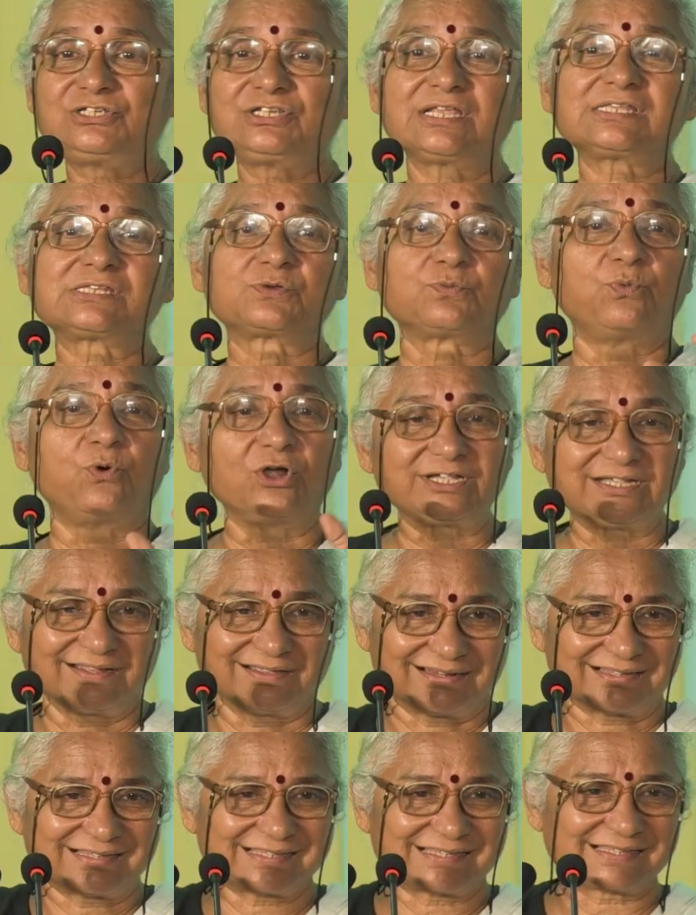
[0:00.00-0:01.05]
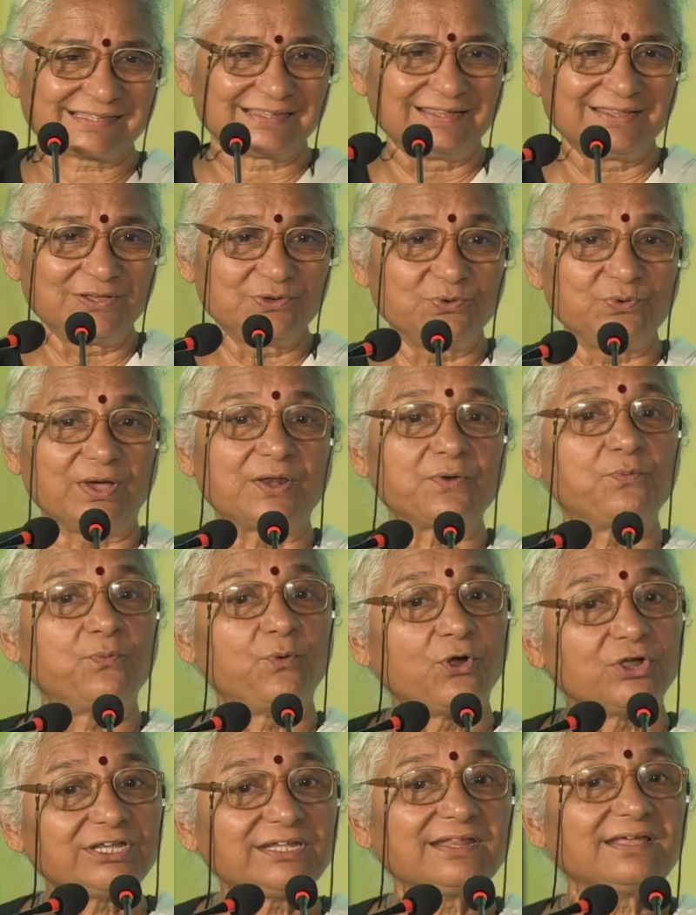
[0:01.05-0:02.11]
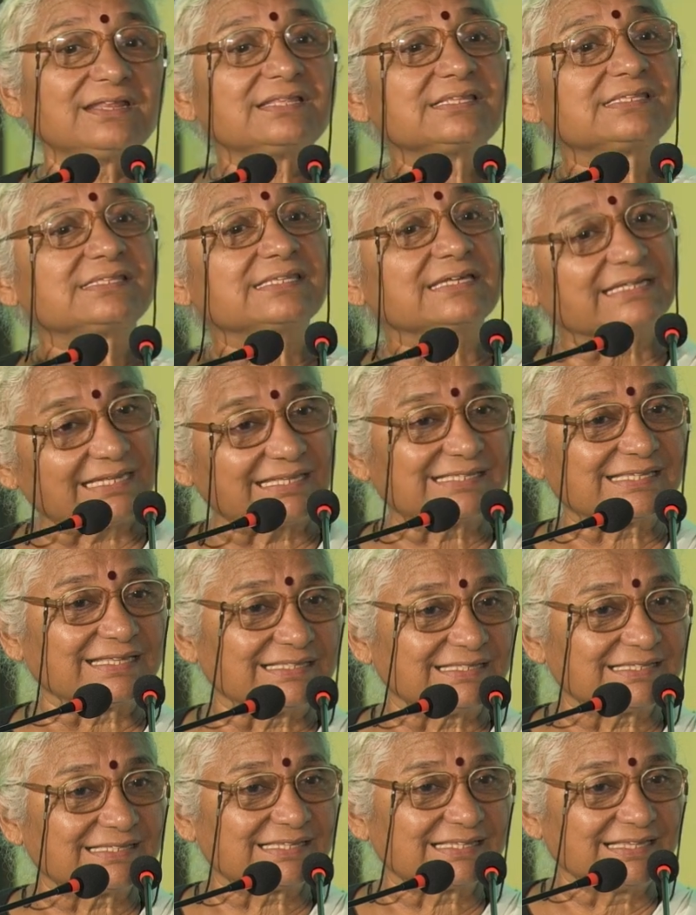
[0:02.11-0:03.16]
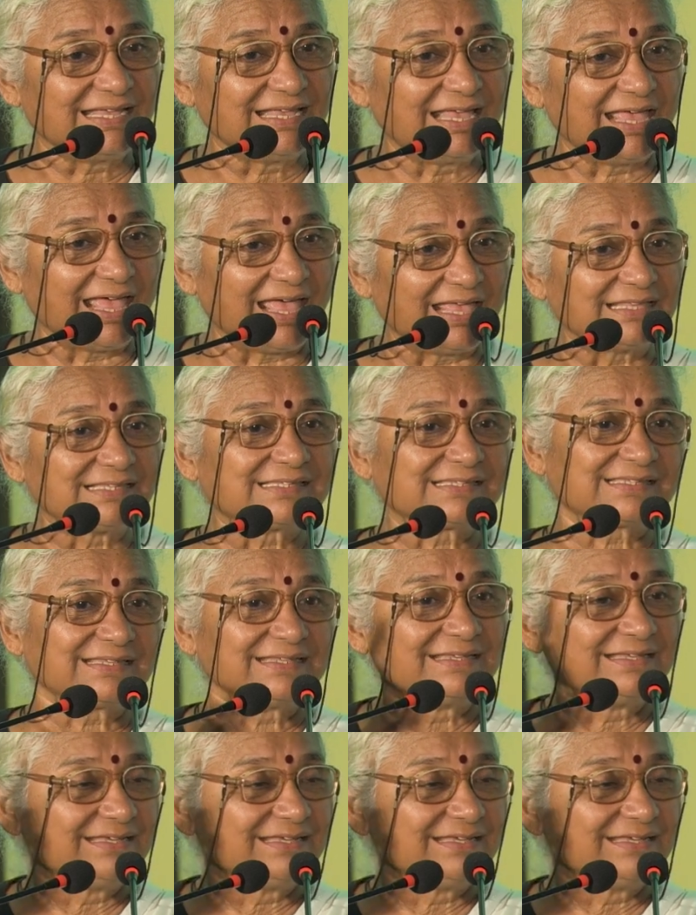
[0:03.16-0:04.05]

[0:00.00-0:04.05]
just voters, who are voter citizens, as